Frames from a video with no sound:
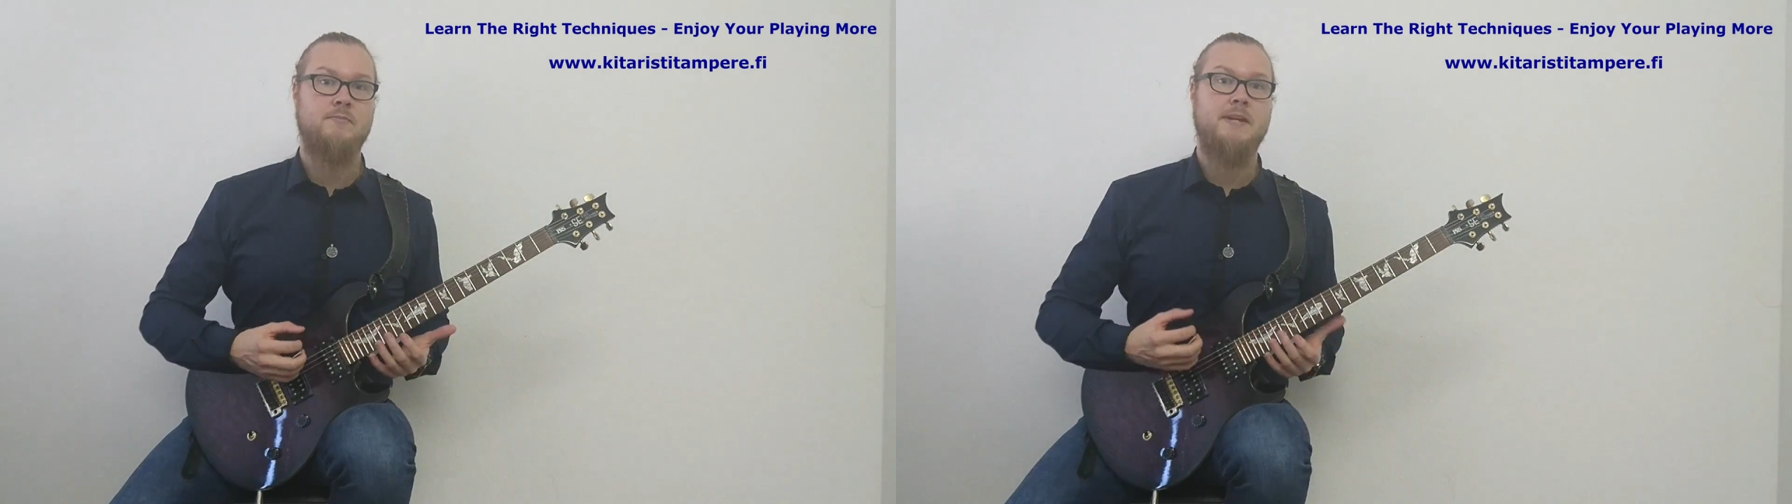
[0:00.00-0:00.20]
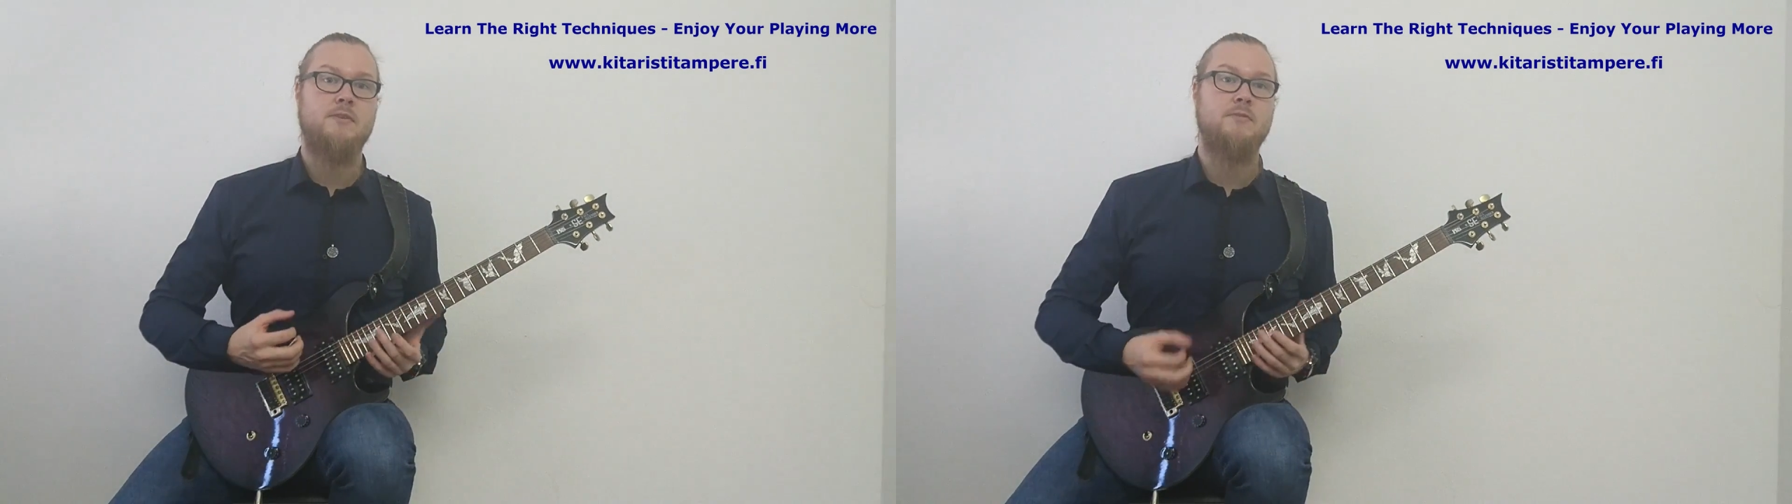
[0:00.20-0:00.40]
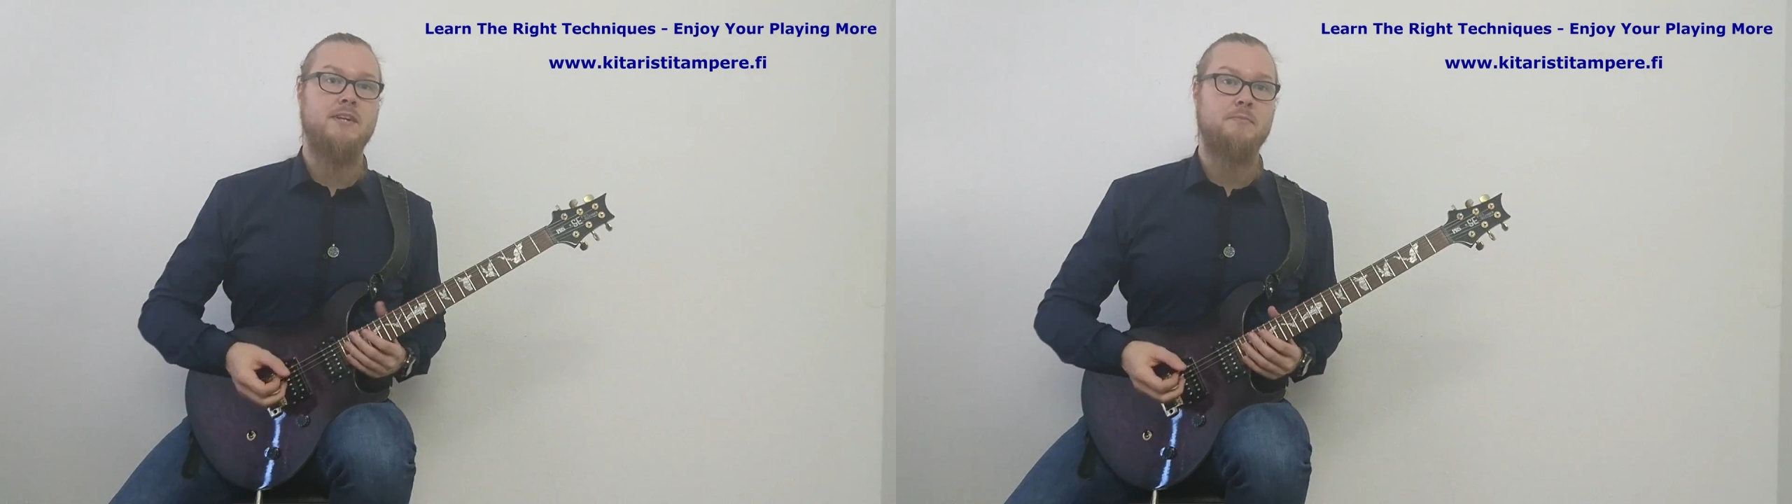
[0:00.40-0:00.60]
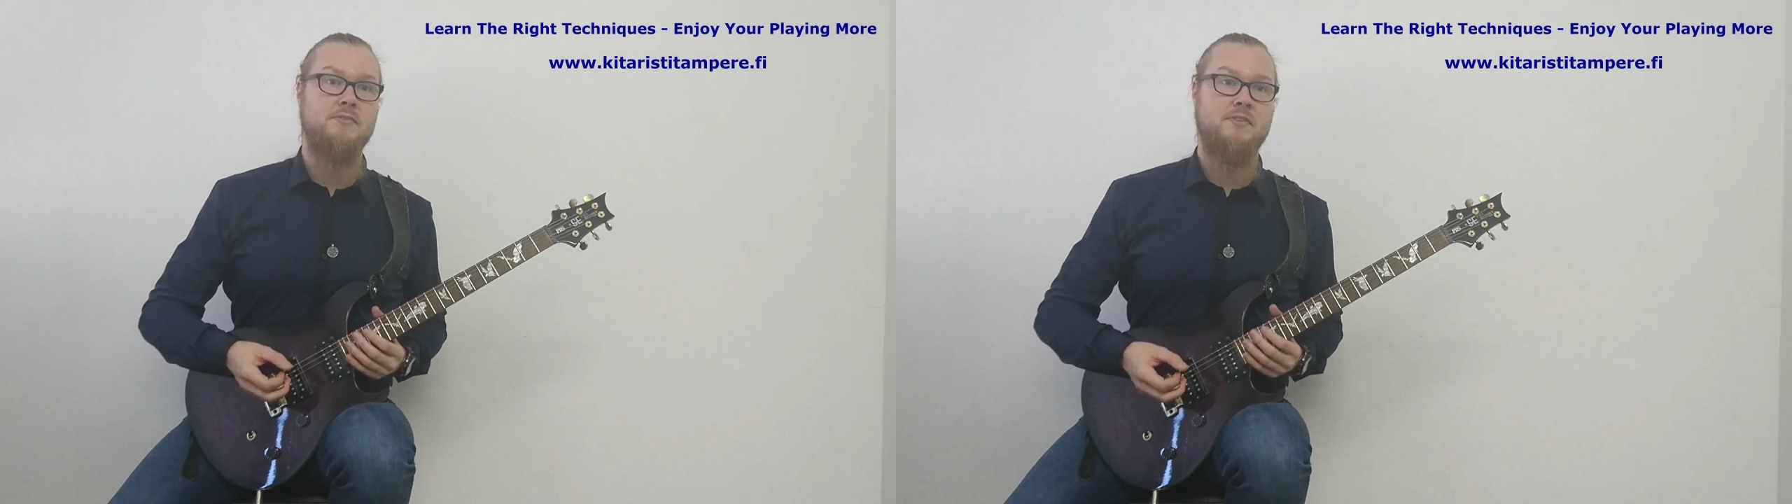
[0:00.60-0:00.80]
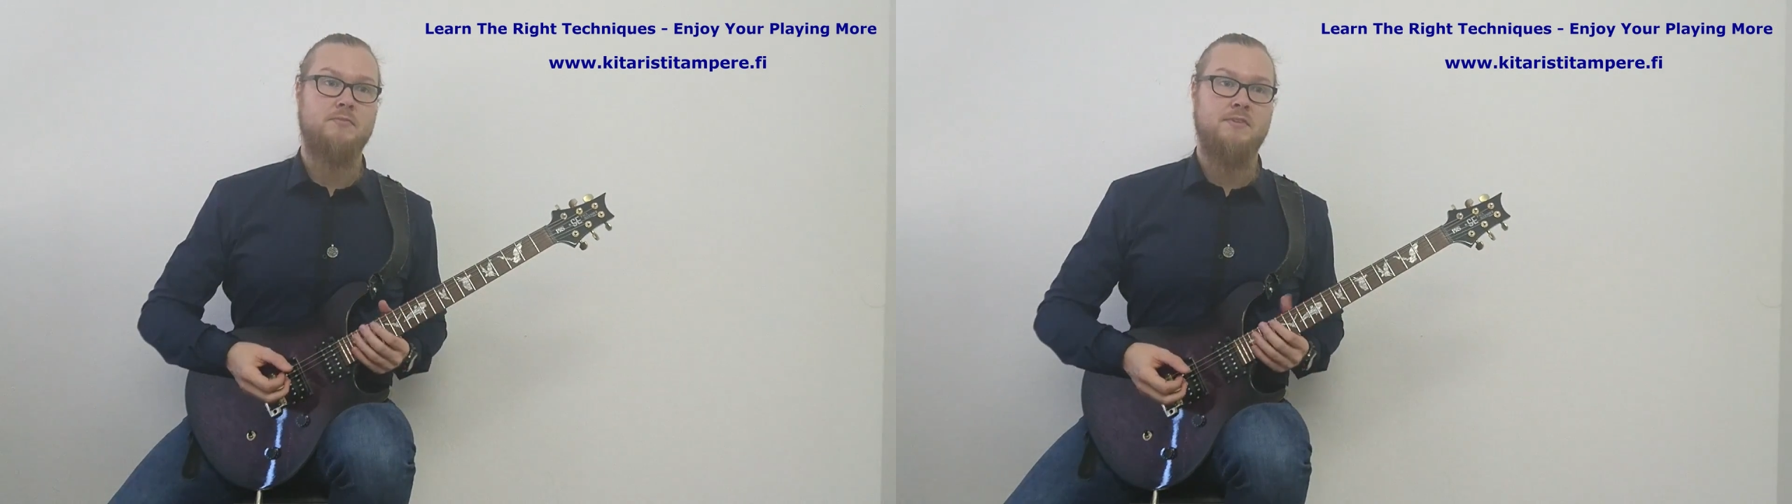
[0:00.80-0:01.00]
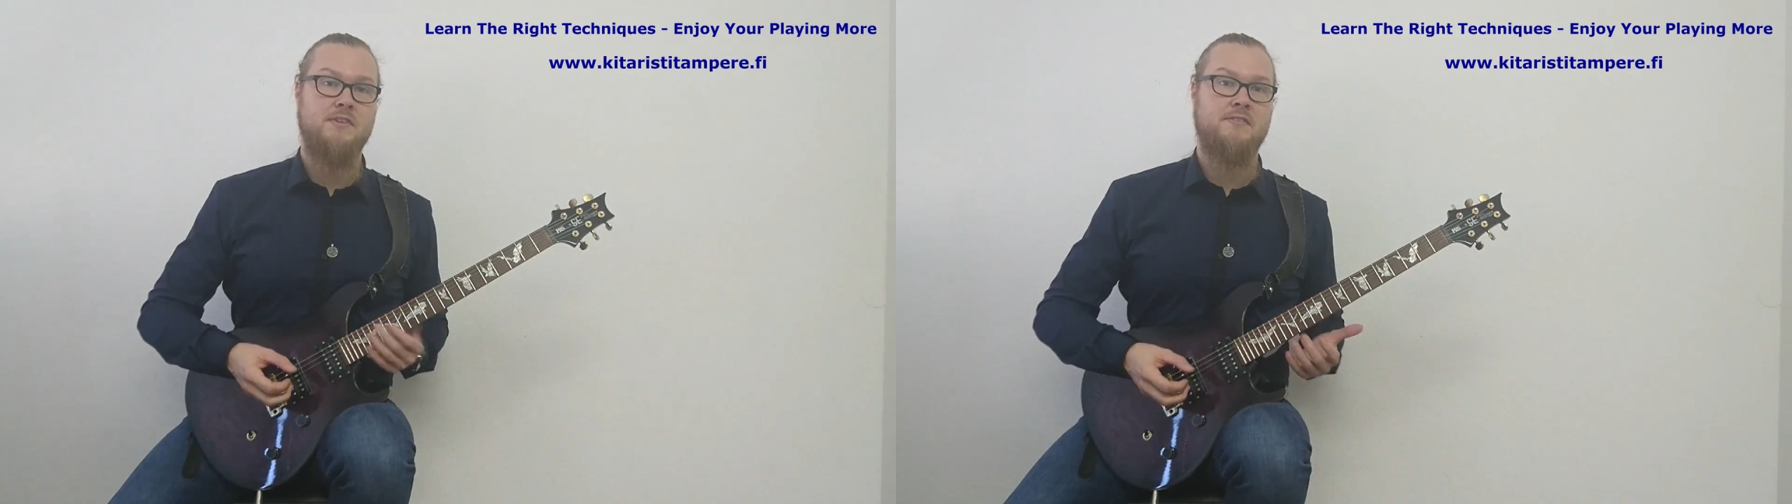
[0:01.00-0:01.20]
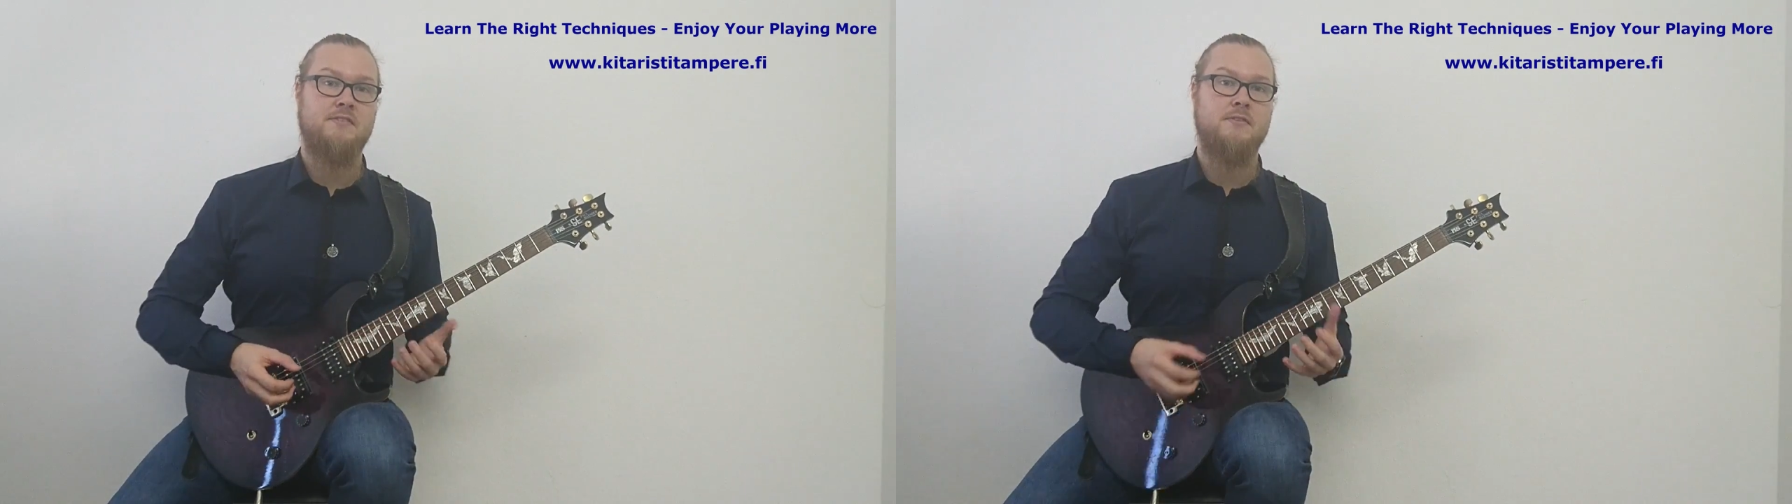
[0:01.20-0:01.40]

can make real music with this.